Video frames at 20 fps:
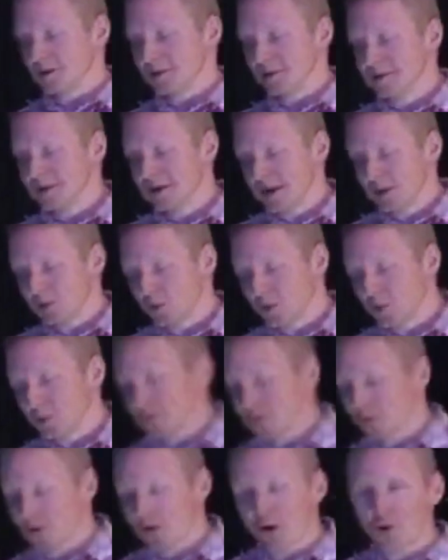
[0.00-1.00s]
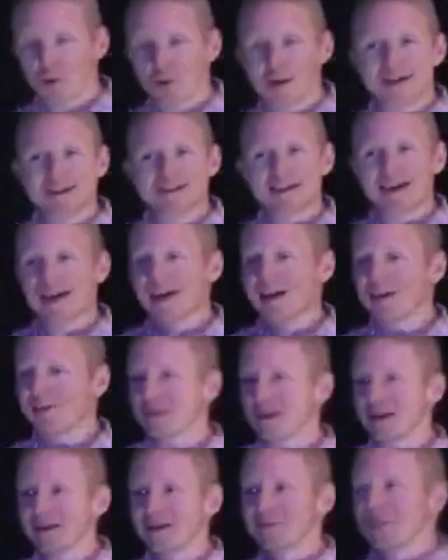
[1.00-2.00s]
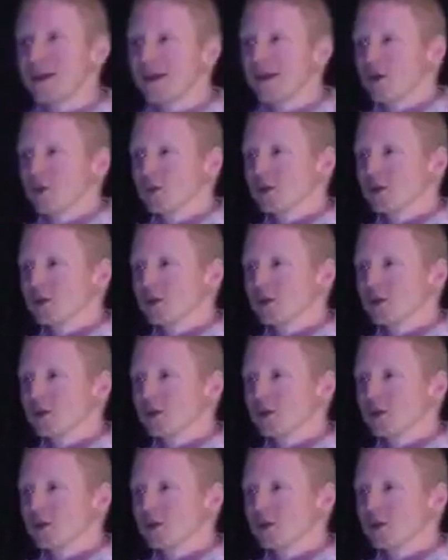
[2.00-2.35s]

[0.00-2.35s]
It's not normal to always have kind of the